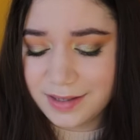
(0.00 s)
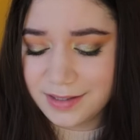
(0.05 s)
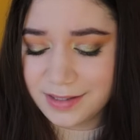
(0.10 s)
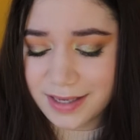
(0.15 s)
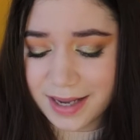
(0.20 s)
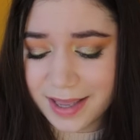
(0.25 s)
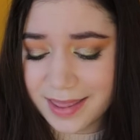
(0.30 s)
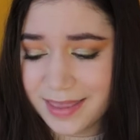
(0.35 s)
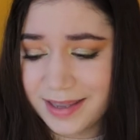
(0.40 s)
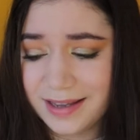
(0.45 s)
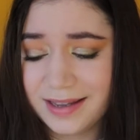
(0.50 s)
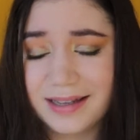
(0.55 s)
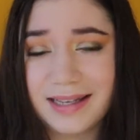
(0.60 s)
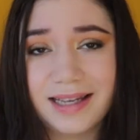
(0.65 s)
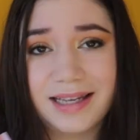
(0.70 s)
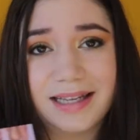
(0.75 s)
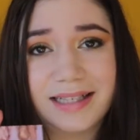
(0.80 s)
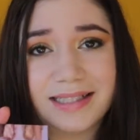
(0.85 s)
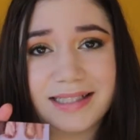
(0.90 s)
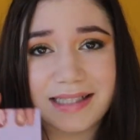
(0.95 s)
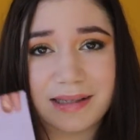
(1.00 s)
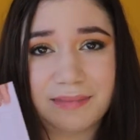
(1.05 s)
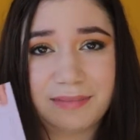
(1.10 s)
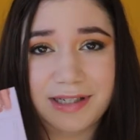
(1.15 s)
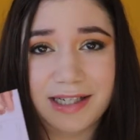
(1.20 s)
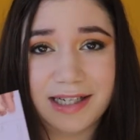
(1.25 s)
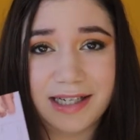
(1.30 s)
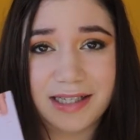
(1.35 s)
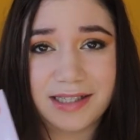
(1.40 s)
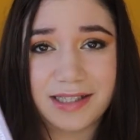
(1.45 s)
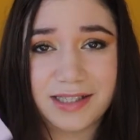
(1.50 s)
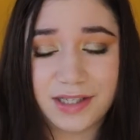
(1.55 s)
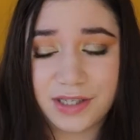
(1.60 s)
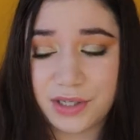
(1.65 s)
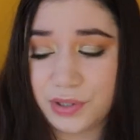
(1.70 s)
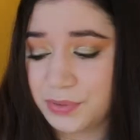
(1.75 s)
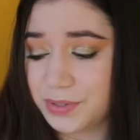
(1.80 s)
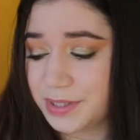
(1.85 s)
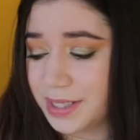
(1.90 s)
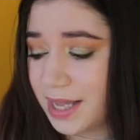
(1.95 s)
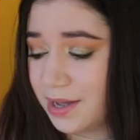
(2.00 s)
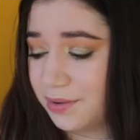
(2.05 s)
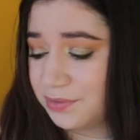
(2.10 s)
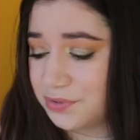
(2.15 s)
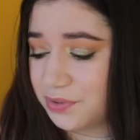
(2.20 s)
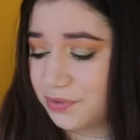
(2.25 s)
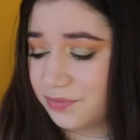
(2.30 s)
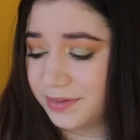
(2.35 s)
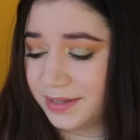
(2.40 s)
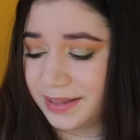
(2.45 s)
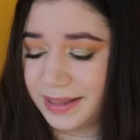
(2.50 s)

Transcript: So I think I can get some nice use out of